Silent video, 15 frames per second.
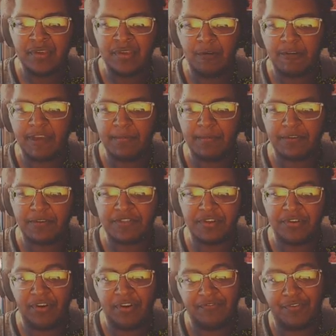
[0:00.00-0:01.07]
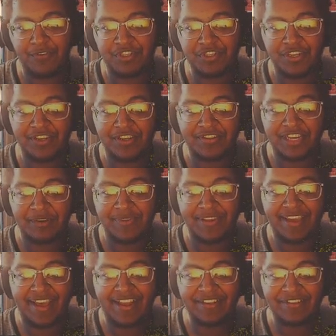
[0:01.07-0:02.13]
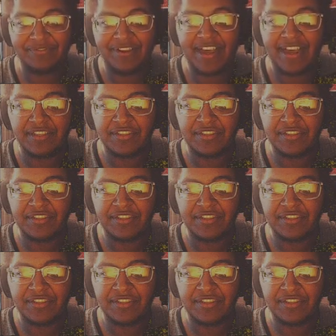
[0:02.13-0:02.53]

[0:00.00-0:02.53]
Okay, Mark, so unfortunately looks like we can't do that.